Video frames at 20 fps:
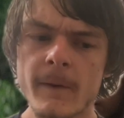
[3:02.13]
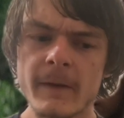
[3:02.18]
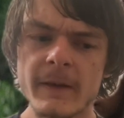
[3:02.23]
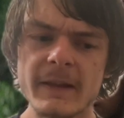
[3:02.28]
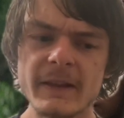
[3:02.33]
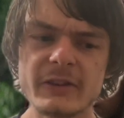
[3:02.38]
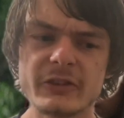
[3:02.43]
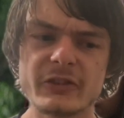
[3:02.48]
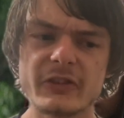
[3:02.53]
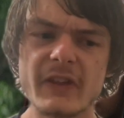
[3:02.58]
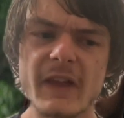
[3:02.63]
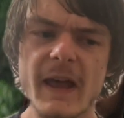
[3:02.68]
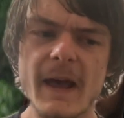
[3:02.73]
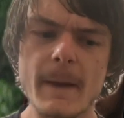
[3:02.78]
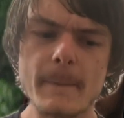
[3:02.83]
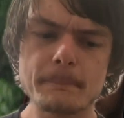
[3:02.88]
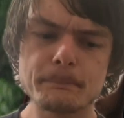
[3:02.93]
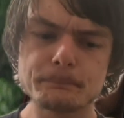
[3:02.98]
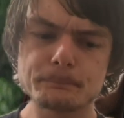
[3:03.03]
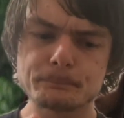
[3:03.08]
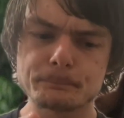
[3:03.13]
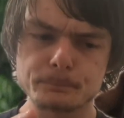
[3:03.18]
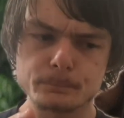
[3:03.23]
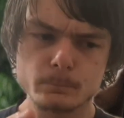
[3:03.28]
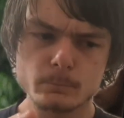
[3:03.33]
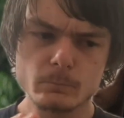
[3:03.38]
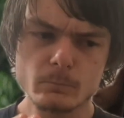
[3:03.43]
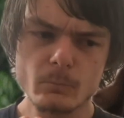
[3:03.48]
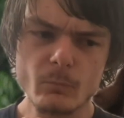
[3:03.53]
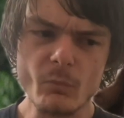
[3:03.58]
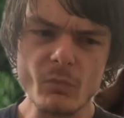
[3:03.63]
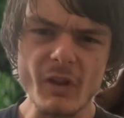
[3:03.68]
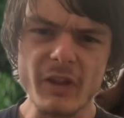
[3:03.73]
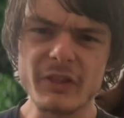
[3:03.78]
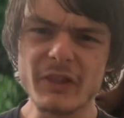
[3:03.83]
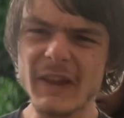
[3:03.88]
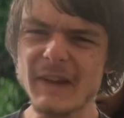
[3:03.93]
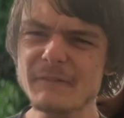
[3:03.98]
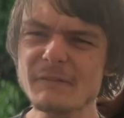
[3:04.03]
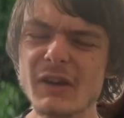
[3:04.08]
Is that
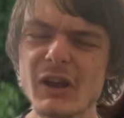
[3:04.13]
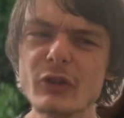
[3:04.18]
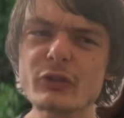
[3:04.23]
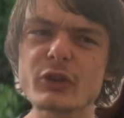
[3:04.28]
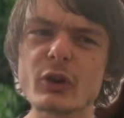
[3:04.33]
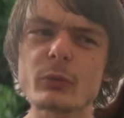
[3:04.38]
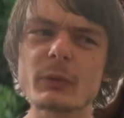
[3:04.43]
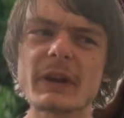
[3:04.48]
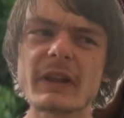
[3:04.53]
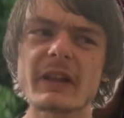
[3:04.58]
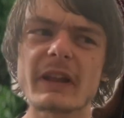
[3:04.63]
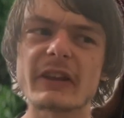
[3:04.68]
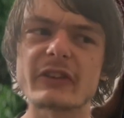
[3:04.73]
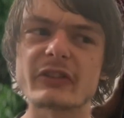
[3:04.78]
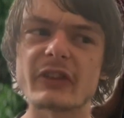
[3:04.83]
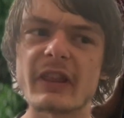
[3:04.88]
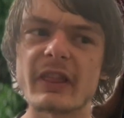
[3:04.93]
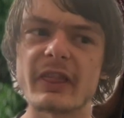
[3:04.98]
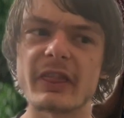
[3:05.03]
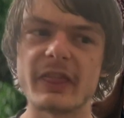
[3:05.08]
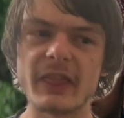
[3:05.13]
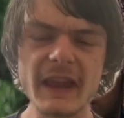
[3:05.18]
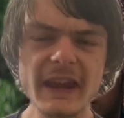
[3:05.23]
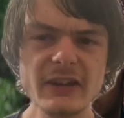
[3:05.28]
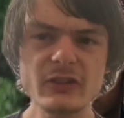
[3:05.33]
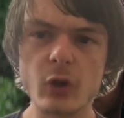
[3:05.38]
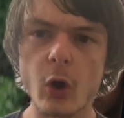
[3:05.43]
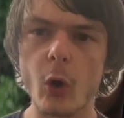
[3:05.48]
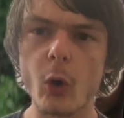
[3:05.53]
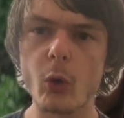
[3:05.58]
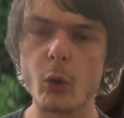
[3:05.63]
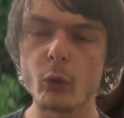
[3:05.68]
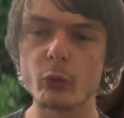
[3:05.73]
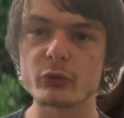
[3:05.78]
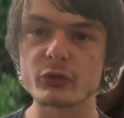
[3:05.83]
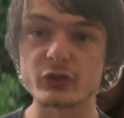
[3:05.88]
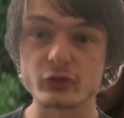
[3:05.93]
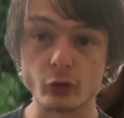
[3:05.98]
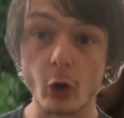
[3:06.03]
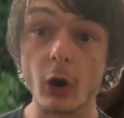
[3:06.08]
they failed to realize that they
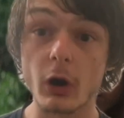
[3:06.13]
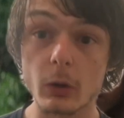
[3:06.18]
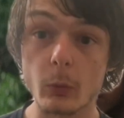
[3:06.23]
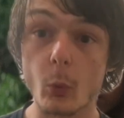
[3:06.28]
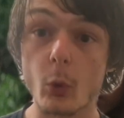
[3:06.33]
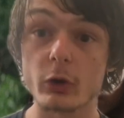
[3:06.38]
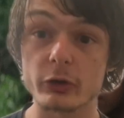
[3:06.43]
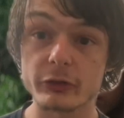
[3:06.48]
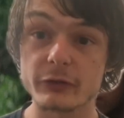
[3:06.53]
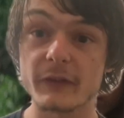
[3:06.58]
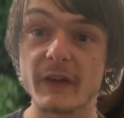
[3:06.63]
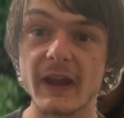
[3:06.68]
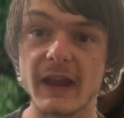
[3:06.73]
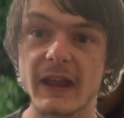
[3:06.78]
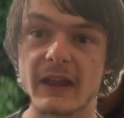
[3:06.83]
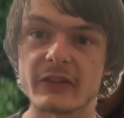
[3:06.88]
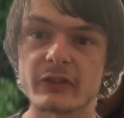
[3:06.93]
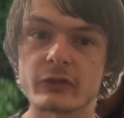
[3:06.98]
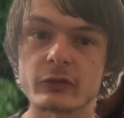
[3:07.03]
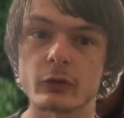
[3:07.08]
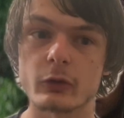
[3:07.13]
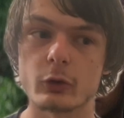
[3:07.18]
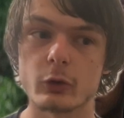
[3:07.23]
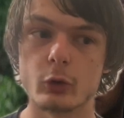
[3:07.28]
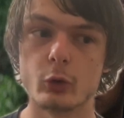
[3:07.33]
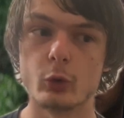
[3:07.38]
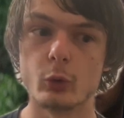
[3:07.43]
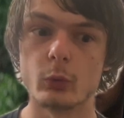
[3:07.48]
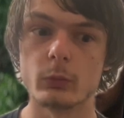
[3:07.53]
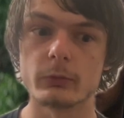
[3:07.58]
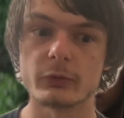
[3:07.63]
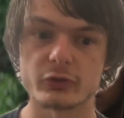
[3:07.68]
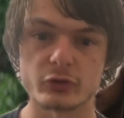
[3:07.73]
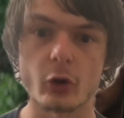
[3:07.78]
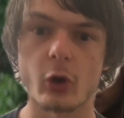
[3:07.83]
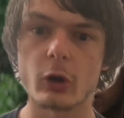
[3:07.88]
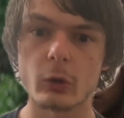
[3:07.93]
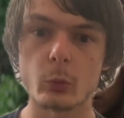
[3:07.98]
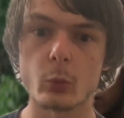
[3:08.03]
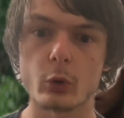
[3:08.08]
told Star Wars fans, who
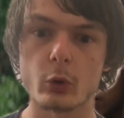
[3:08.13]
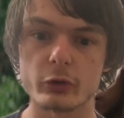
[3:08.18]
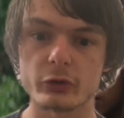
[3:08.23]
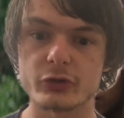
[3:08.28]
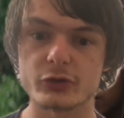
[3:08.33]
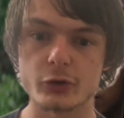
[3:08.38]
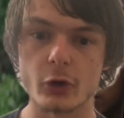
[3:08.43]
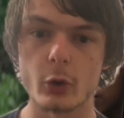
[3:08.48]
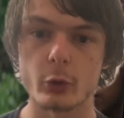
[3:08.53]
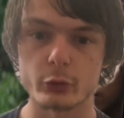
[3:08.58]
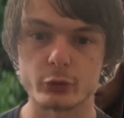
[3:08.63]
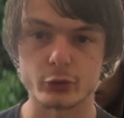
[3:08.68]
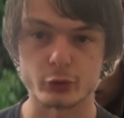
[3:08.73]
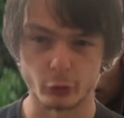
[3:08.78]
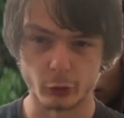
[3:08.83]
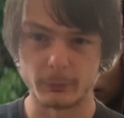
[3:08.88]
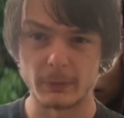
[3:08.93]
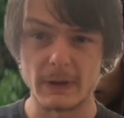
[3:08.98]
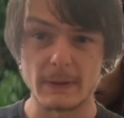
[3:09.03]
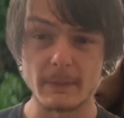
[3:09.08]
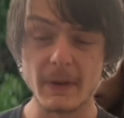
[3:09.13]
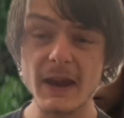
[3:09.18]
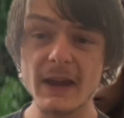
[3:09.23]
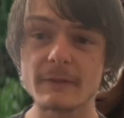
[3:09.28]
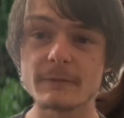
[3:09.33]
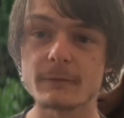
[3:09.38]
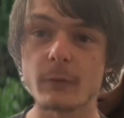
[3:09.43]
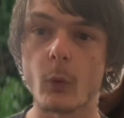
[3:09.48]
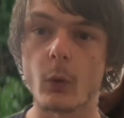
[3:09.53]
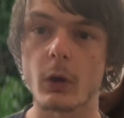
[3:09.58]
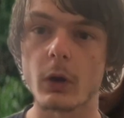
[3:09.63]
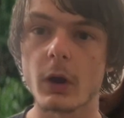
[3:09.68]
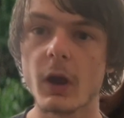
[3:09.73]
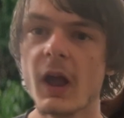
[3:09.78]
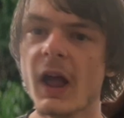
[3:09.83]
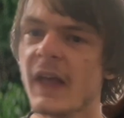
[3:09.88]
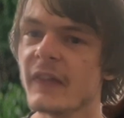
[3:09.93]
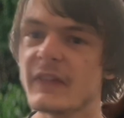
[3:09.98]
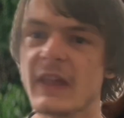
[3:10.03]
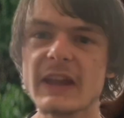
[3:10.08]
Star Wars shows should be made for,
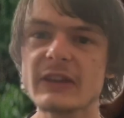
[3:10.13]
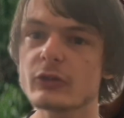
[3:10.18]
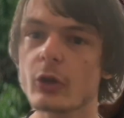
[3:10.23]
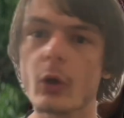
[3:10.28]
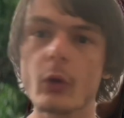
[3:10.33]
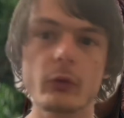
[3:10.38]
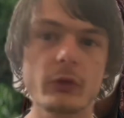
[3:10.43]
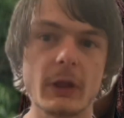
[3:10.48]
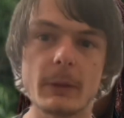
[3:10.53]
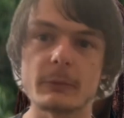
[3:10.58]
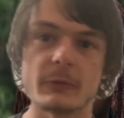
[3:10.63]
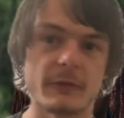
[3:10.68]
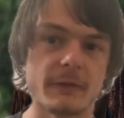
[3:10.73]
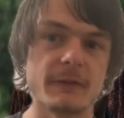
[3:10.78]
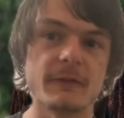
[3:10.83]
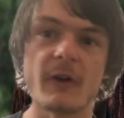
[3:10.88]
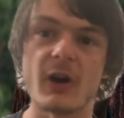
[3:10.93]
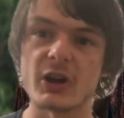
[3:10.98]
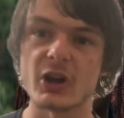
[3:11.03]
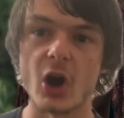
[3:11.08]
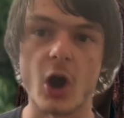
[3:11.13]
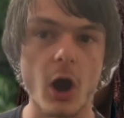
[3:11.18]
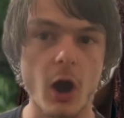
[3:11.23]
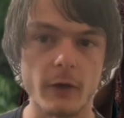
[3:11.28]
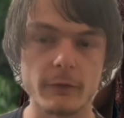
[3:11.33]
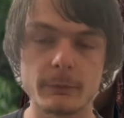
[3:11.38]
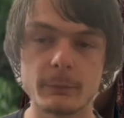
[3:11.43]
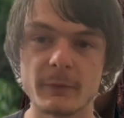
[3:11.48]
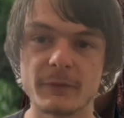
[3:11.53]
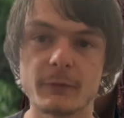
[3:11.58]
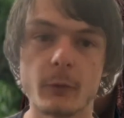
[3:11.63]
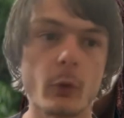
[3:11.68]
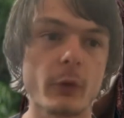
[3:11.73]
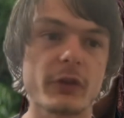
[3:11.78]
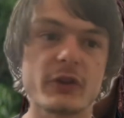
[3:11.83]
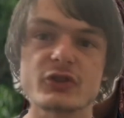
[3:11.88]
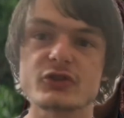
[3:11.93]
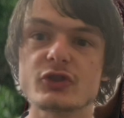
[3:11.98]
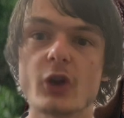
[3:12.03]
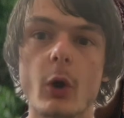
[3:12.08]
they told them to fuck off before
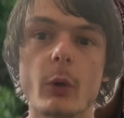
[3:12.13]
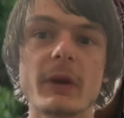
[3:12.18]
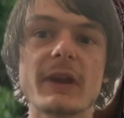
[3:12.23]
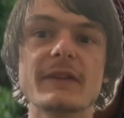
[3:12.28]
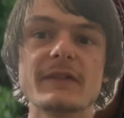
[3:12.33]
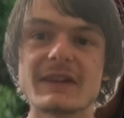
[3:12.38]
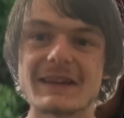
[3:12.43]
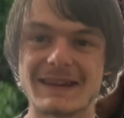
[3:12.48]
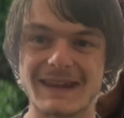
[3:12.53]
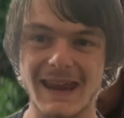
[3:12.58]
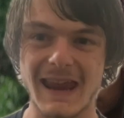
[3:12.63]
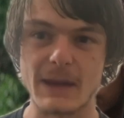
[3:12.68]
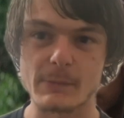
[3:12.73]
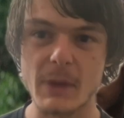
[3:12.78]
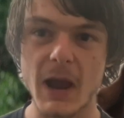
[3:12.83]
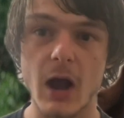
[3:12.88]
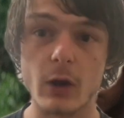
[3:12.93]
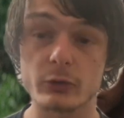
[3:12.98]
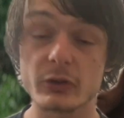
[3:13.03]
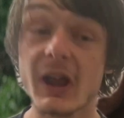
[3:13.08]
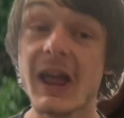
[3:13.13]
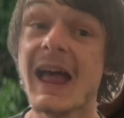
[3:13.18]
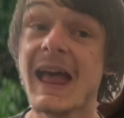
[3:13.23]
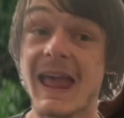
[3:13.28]
the show even came out.